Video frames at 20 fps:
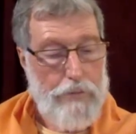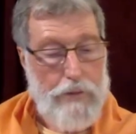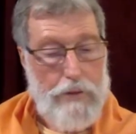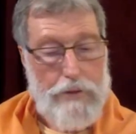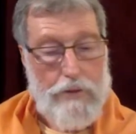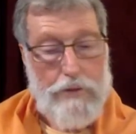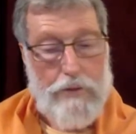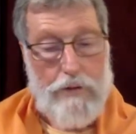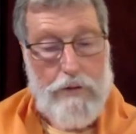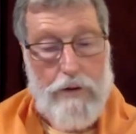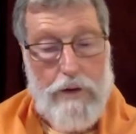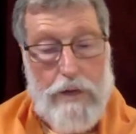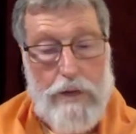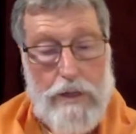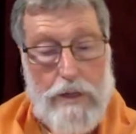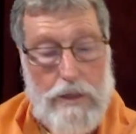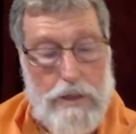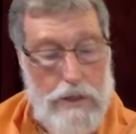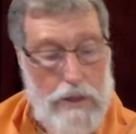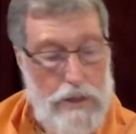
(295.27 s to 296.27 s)

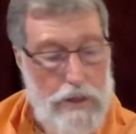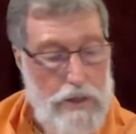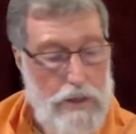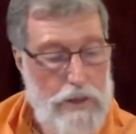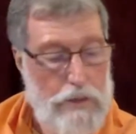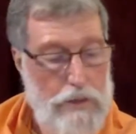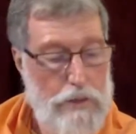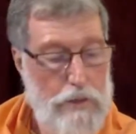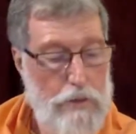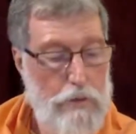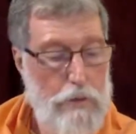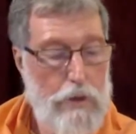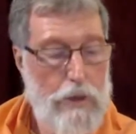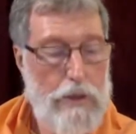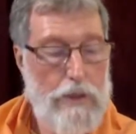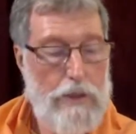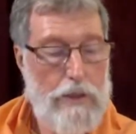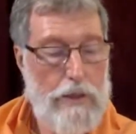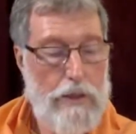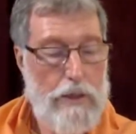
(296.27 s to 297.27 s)
Serenity is a
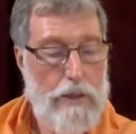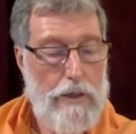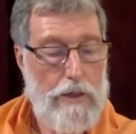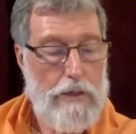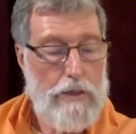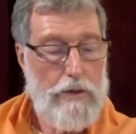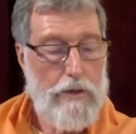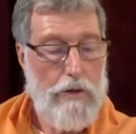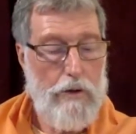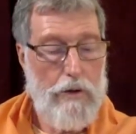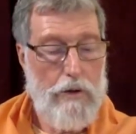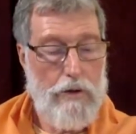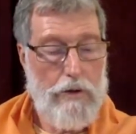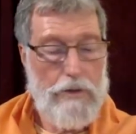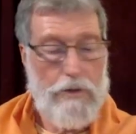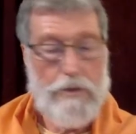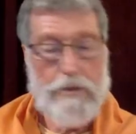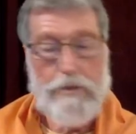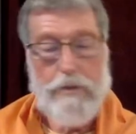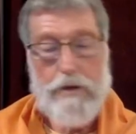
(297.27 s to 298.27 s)
quality, all
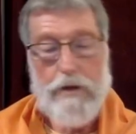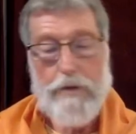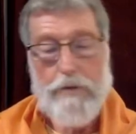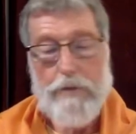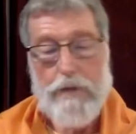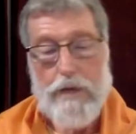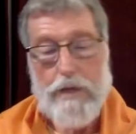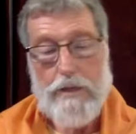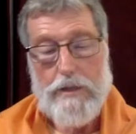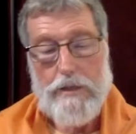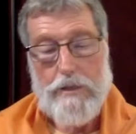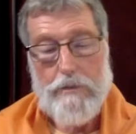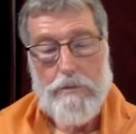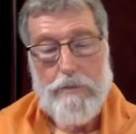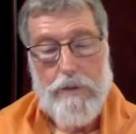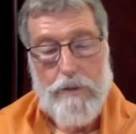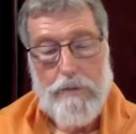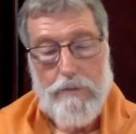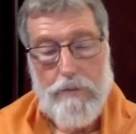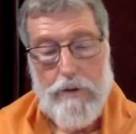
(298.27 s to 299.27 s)
described as
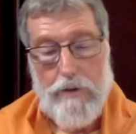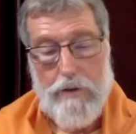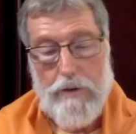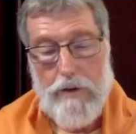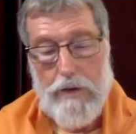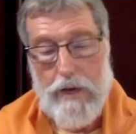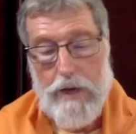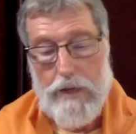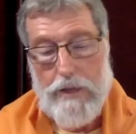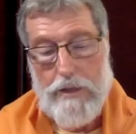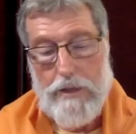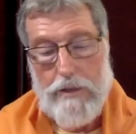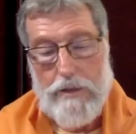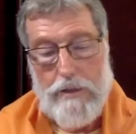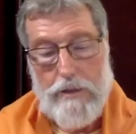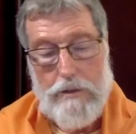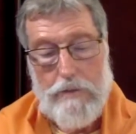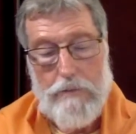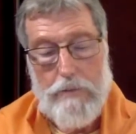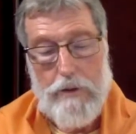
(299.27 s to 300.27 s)

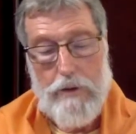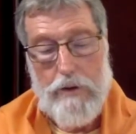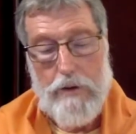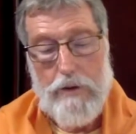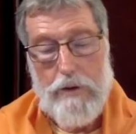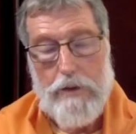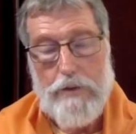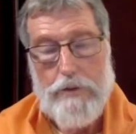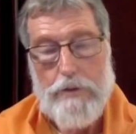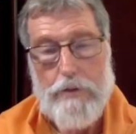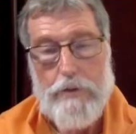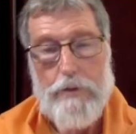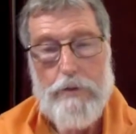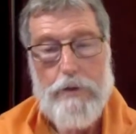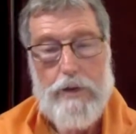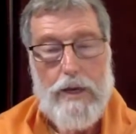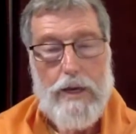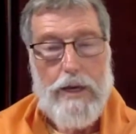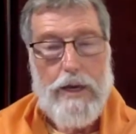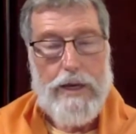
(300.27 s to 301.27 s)
belonging
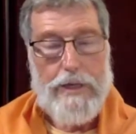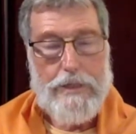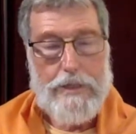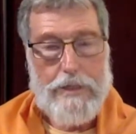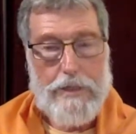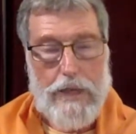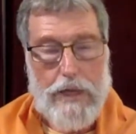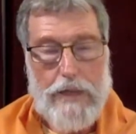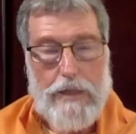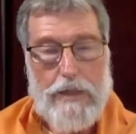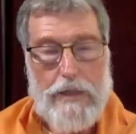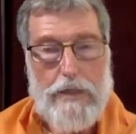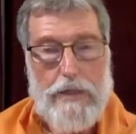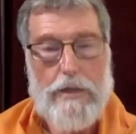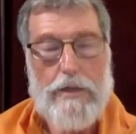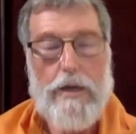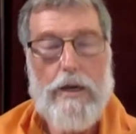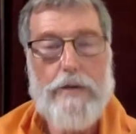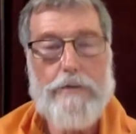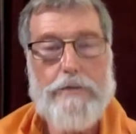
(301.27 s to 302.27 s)
to a
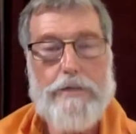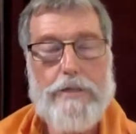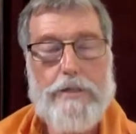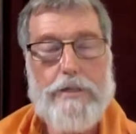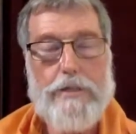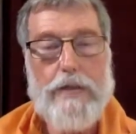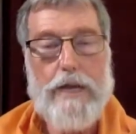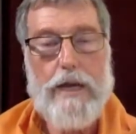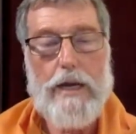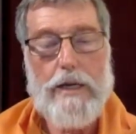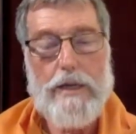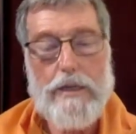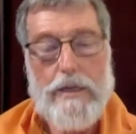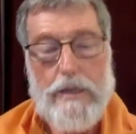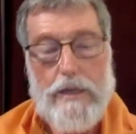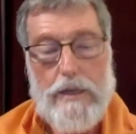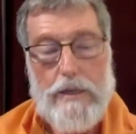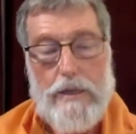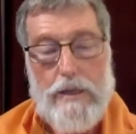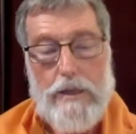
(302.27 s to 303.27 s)
section of
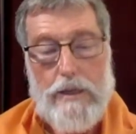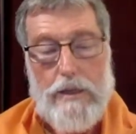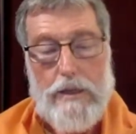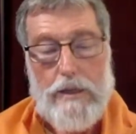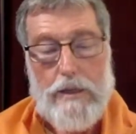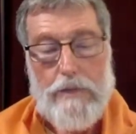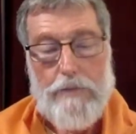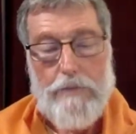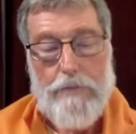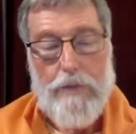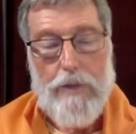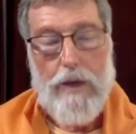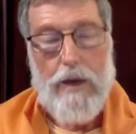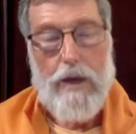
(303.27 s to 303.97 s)
society a